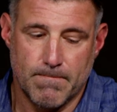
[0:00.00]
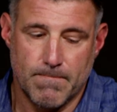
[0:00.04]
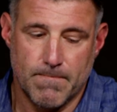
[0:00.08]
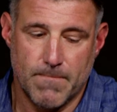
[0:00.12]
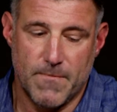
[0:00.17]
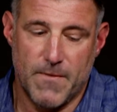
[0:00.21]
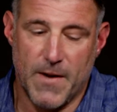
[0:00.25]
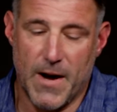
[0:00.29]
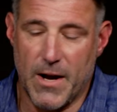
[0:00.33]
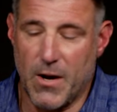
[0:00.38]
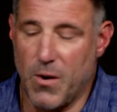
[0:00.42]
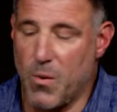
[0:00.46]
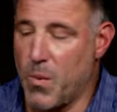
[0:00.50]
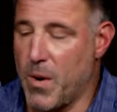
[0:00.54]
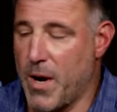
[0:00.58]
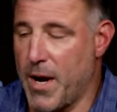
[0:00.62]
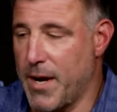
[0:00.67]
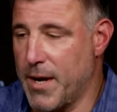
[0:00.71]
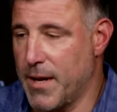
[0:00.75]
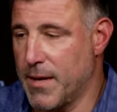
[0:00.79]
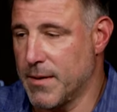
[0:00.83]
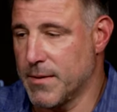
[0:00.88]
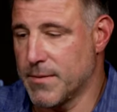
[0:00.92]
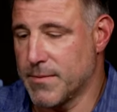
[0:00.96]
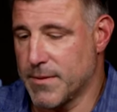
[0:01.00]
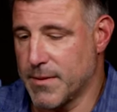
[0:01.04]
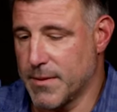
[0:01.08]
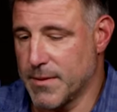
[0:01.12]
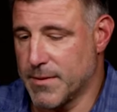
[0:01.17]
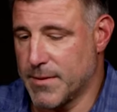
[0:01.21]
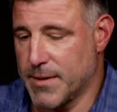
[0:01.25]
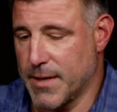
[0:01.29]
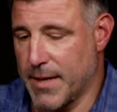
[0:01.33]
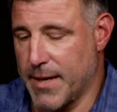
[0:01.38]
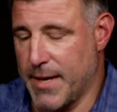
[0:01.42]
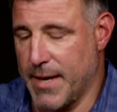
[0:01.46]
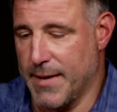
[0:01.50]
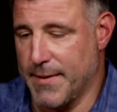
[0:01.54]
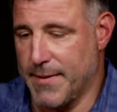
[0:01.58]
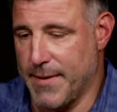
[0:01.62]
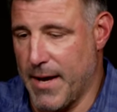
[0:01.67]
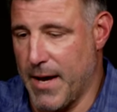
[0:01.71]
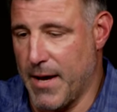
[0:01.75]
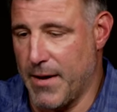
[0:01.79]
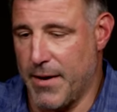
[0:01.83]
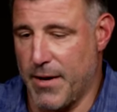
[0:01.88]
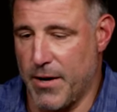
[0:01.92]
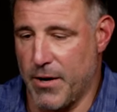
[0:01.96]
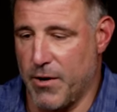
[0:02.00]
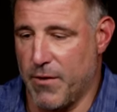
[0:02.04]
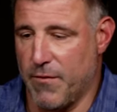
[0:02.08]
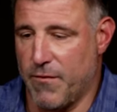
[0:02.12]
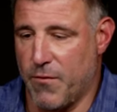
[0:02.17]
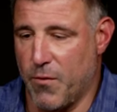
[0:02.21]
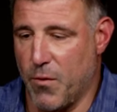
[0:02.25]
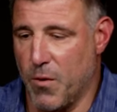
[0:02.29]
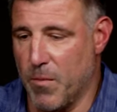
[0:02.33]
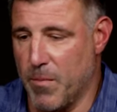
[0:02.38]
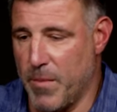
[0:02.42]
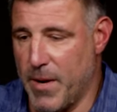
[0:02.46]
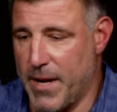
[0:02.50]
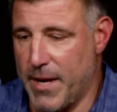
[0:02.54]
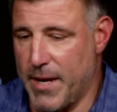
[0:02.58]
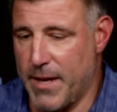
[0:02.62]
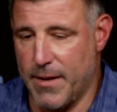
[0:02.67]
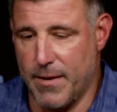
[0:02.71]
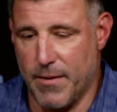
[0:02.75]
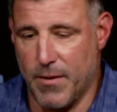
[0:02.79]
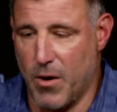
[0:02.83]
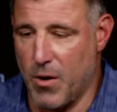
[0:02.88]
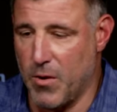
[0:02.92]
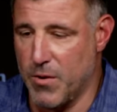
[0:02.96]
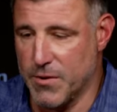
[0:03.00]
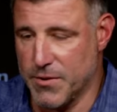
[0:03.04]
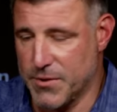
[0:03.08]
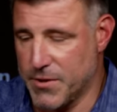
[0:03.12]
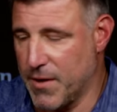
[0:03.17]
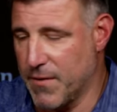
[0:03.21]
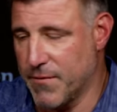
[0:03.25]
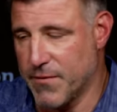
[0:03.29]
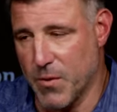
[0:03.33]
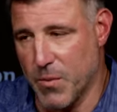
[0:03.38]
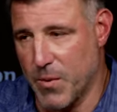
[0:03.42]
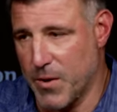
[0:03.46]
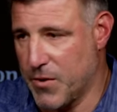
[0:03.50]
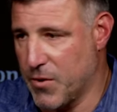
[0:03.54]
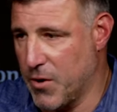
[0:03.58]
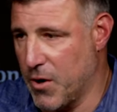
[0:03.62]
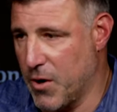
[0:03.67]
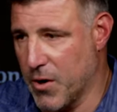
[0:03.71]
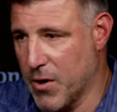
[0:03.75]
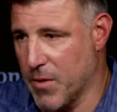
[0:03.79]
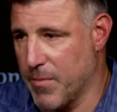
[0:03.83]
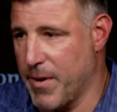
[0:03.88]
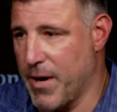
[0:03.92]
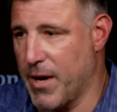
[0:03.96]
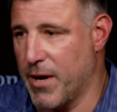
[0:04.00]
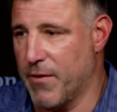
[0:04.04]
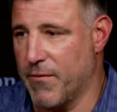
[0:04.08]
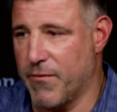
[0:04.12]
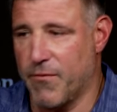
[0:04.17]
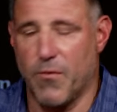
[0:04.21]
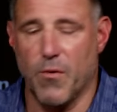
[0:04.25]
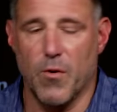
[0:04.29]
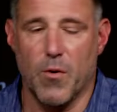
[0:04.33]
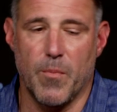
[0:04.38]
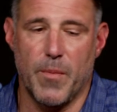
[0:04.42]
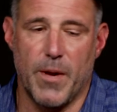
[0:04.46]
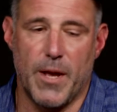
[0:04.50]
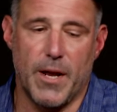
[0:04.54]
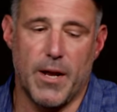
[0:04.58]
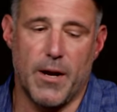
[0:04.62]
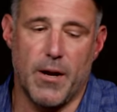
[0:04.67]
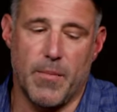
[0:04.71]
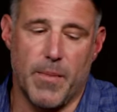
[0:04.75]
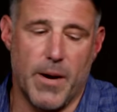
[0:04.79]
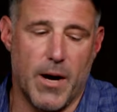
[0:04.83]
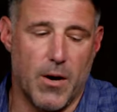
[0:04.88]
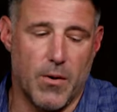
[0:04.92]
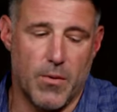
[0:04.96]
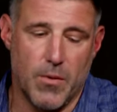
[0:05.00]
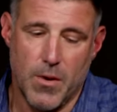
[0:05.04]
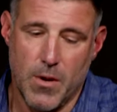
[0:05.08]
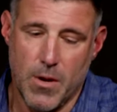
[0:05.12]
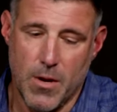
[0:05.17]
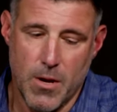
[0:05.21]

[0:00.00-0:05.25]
find a way to get down there in a 4-minute and all the stuff that we talk about in 4-minute about,